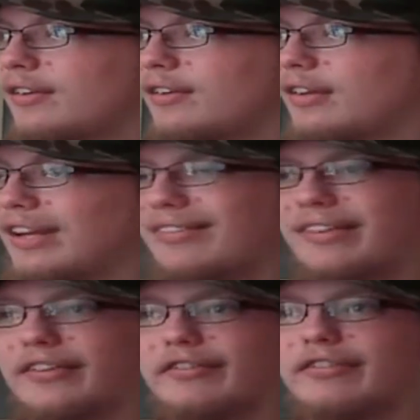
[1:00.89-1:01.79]
instead
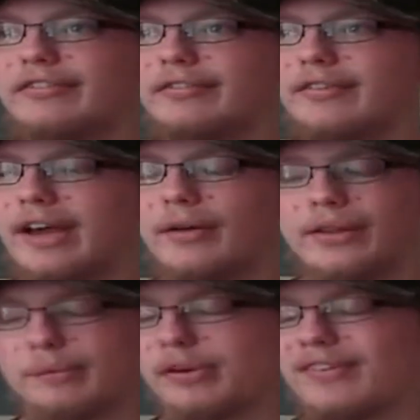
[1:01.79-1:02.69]
of how they
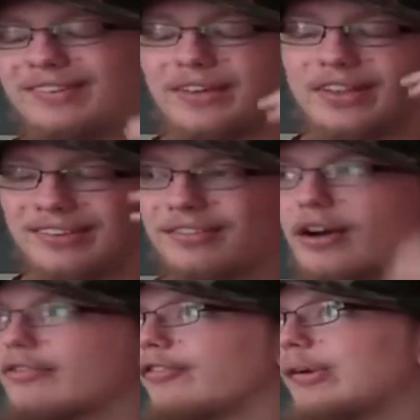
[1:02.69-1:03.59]
previously had like
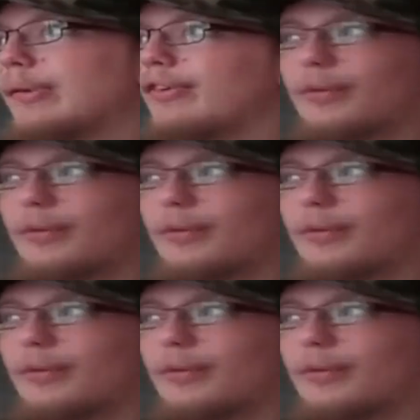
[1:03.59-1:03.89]
soft reboots where